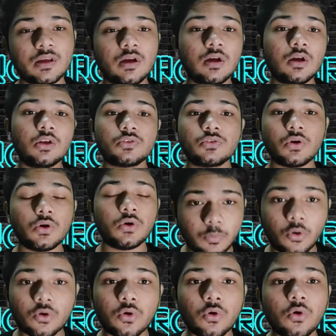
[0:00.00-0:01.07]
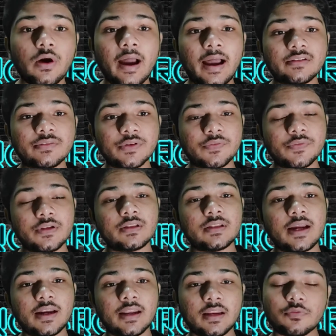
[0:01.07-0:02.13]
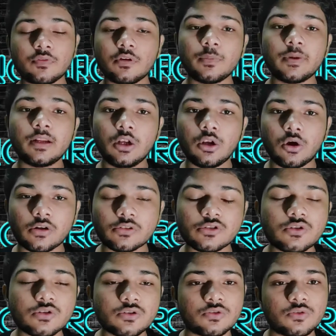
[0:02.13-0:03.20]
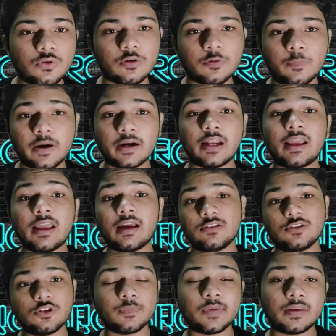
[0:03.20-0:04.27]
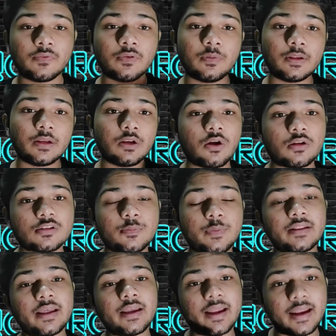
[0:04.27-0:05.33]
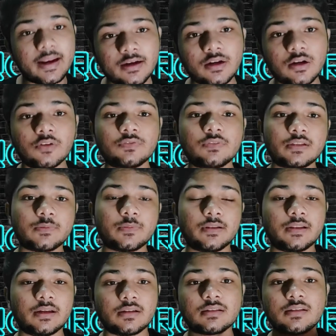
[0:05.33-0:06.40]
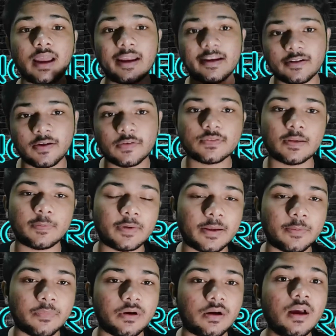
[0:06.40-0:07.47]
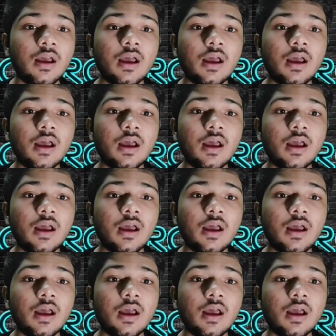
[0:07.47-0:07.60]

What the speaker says: So POCO has revealed that it will be launched soon, but I assume it will be launched by the end of this month, that is the end of September.